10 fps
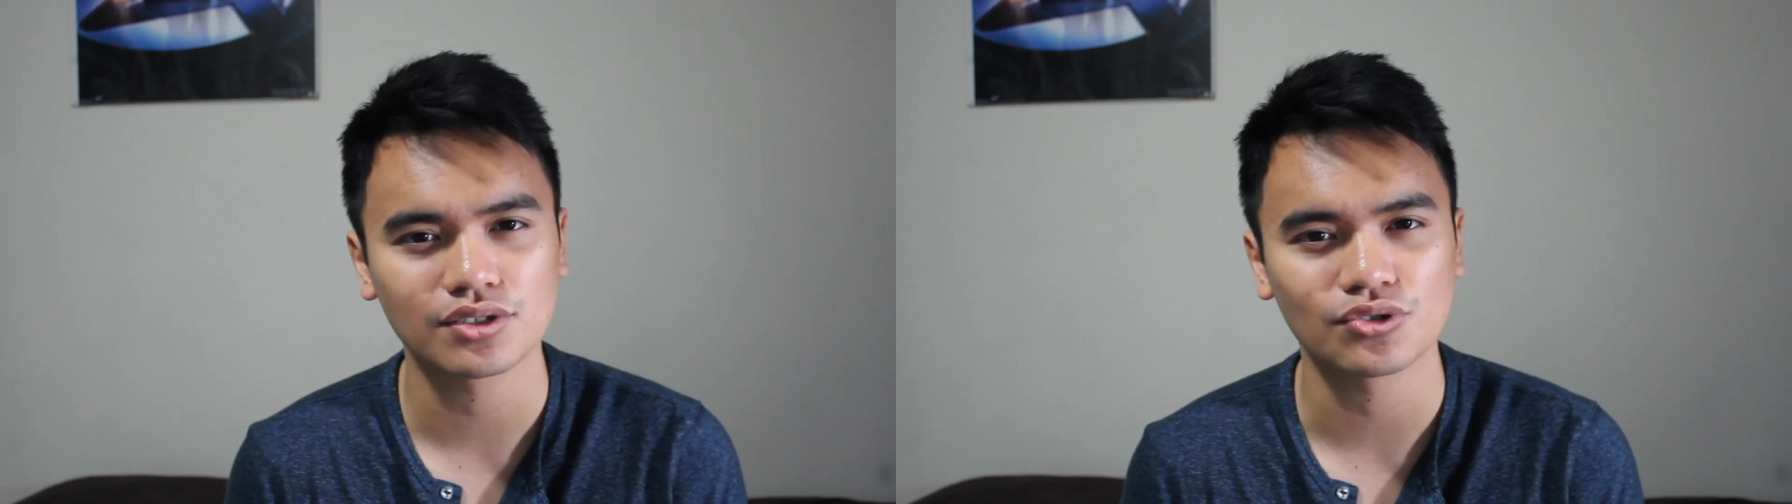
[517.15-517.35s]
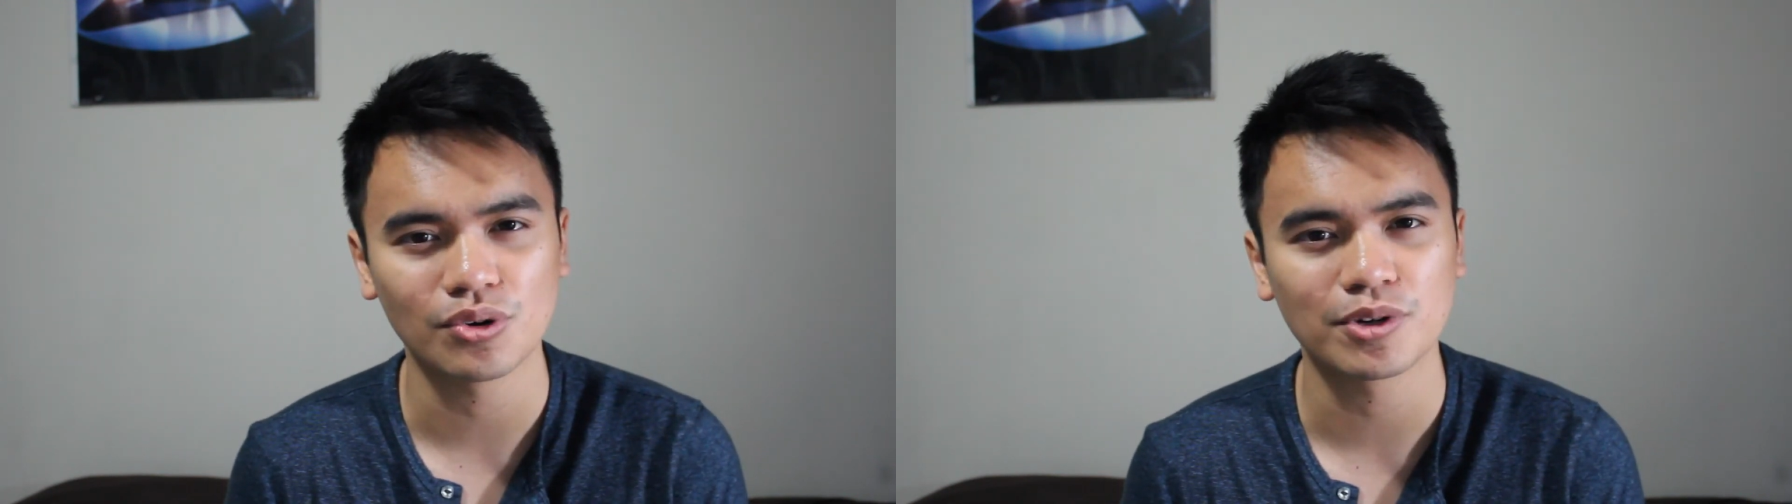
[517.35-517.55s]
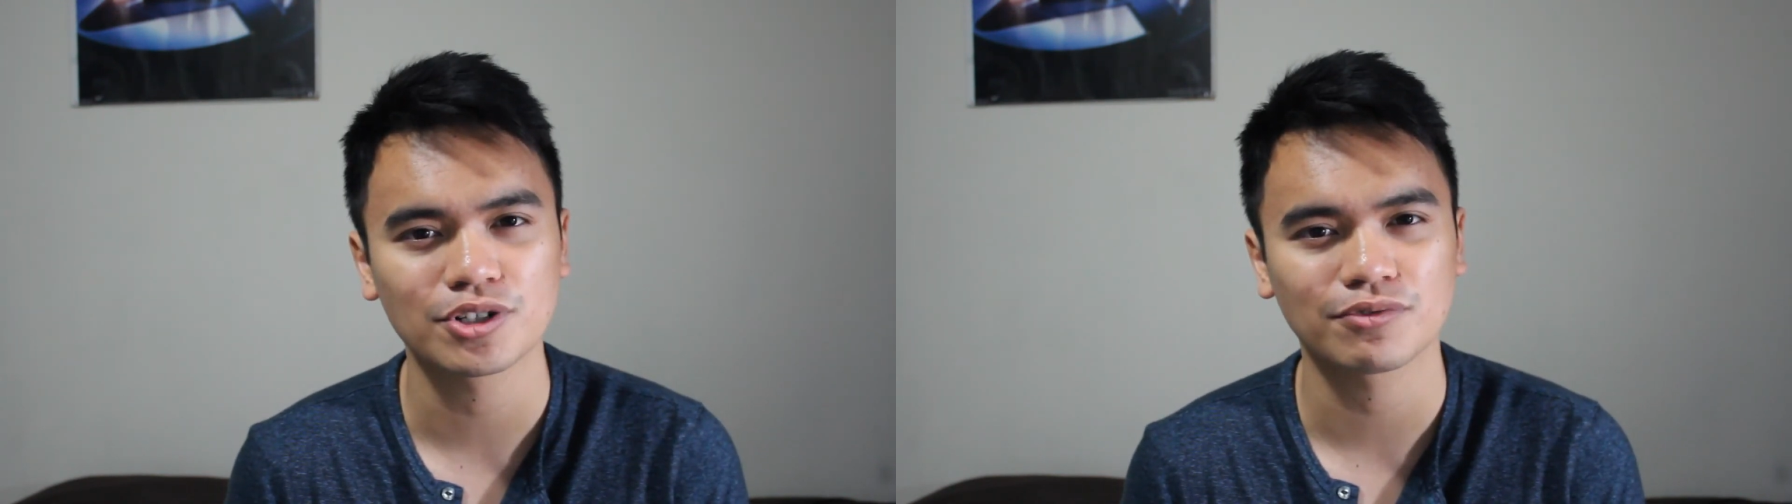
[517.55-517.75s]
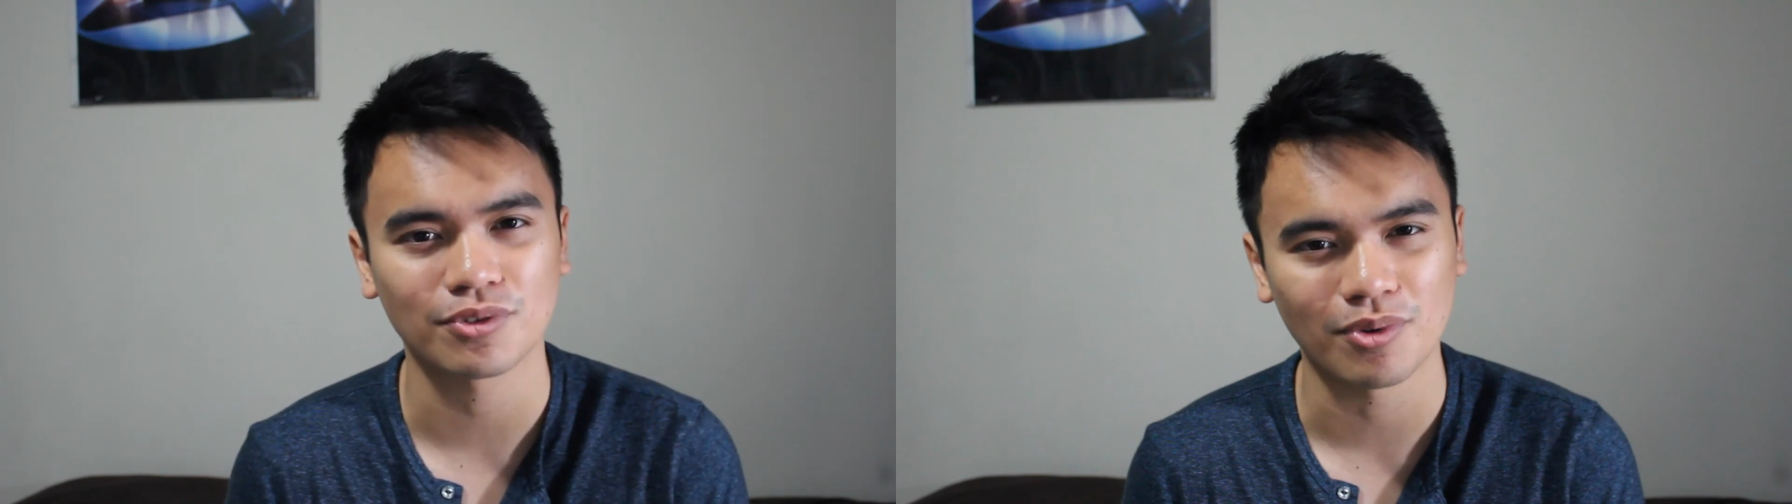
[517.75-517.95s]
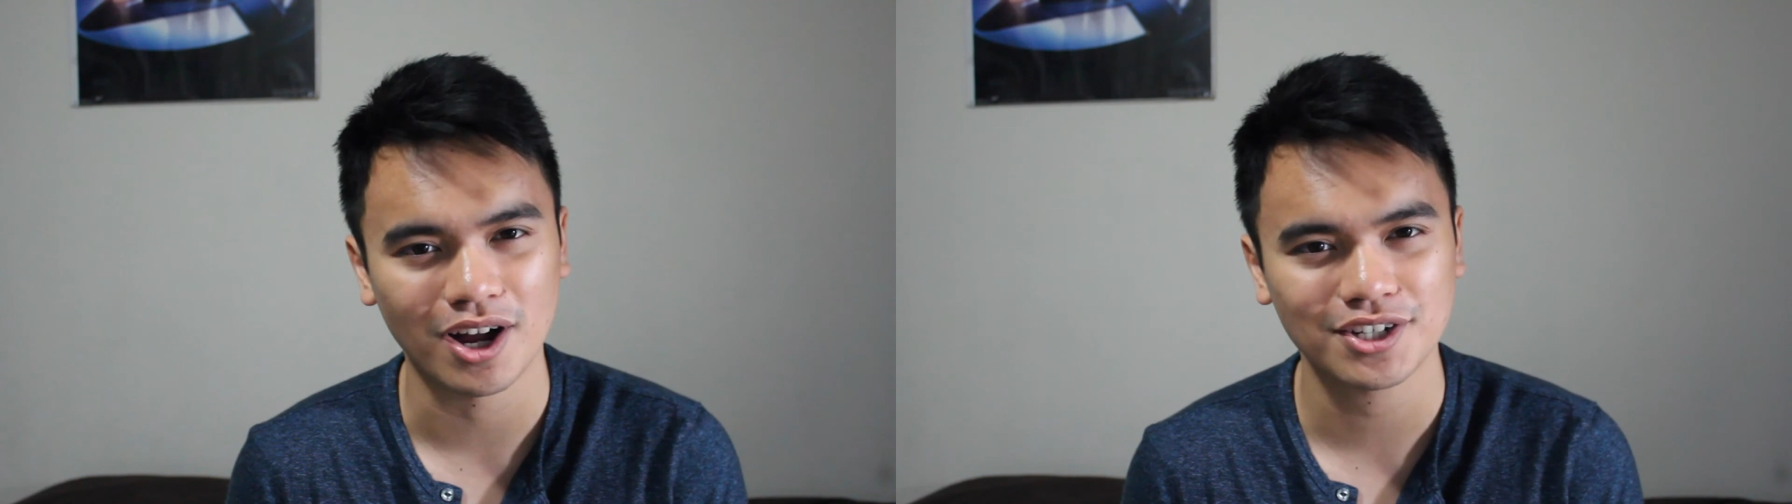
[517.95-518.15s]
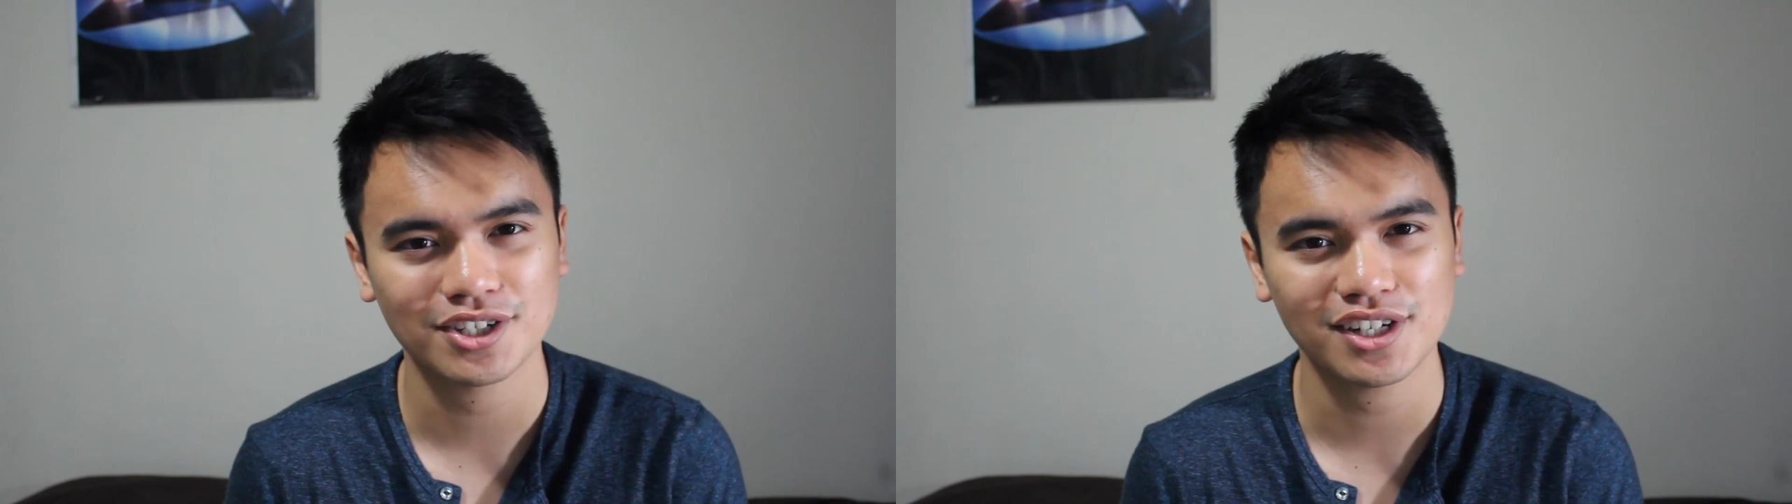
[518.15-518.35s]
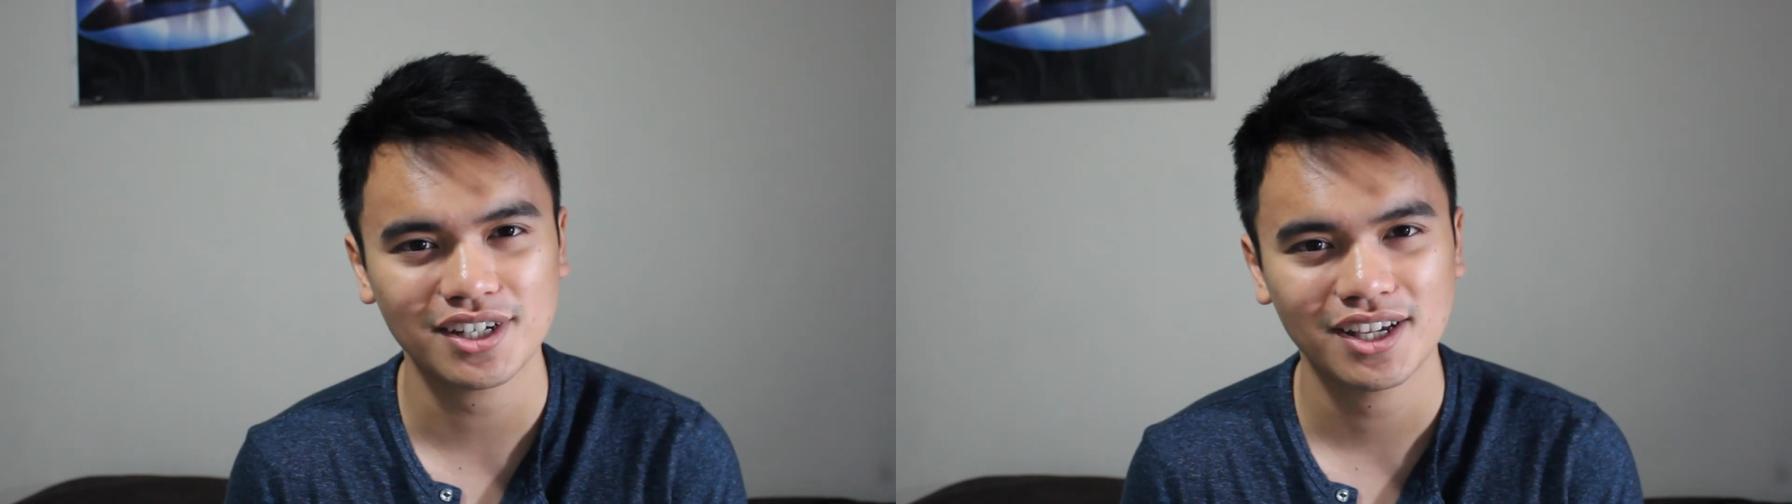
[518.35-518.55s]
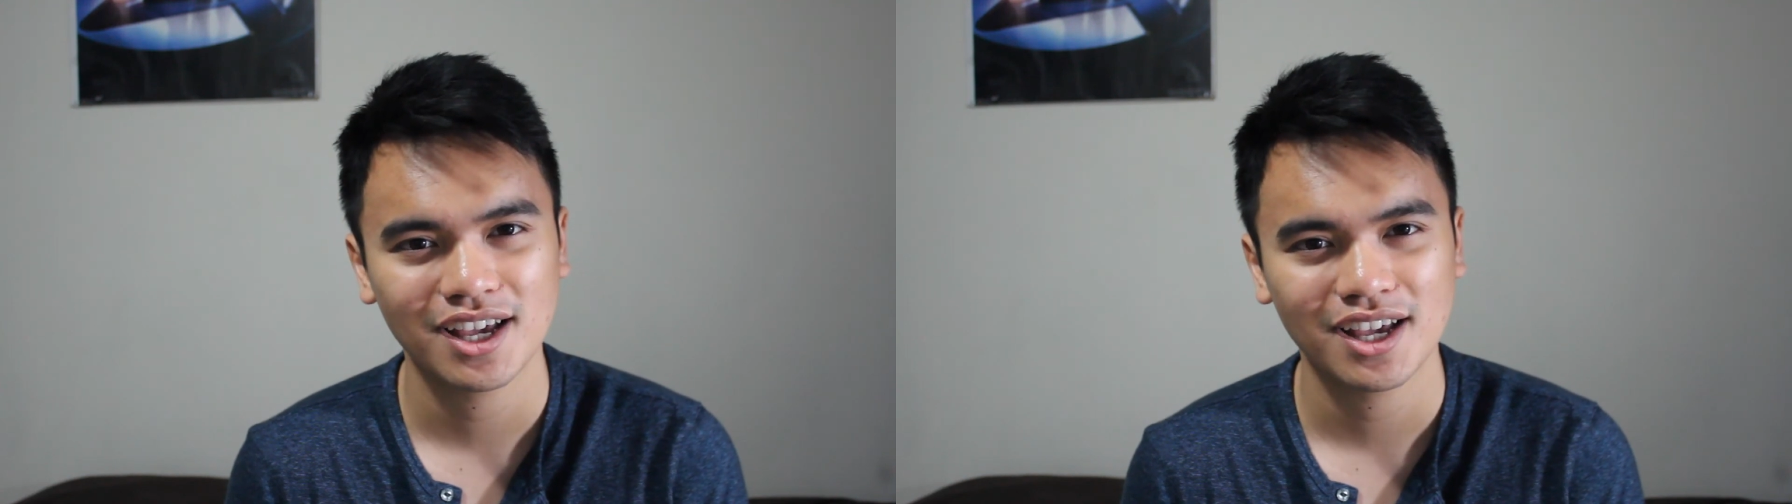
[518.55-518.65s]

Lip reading: so much for watching,